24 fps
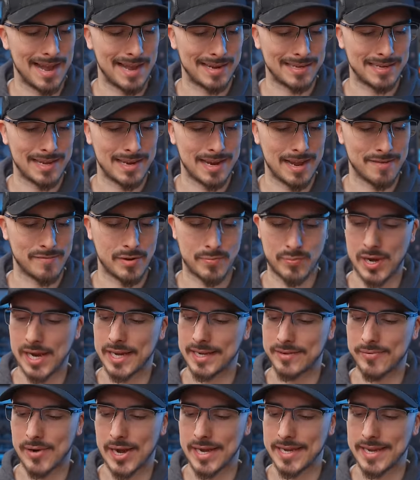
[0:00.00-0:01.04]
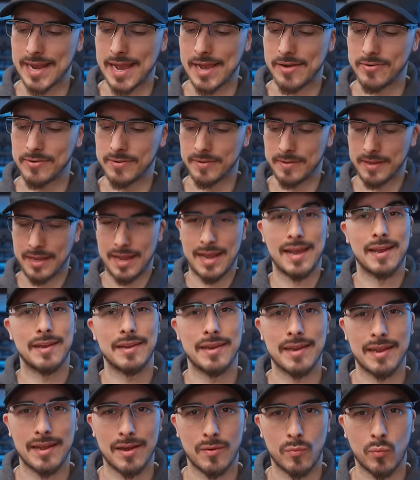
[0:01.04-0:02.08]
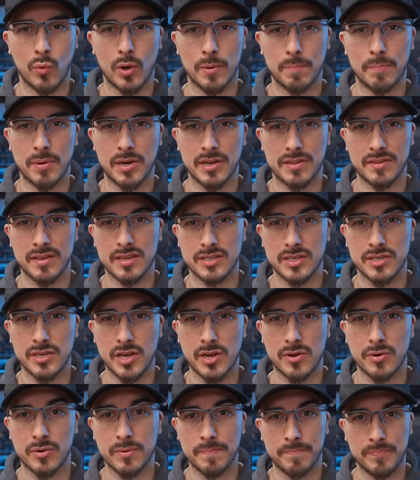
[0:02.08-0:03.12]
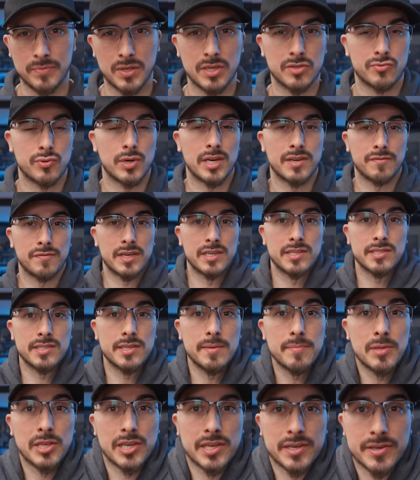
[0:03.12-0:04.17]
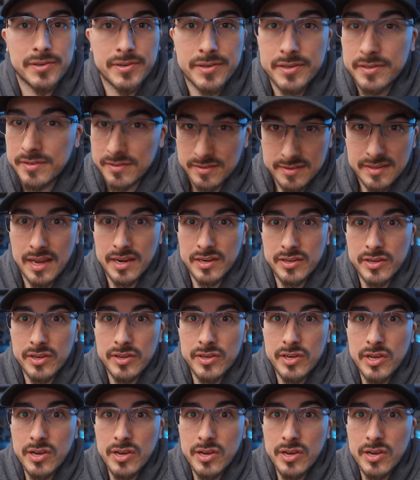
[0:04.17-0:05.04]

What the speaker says: I'm gonna have a break right now, and what better thing to do than try to find a simulator that I could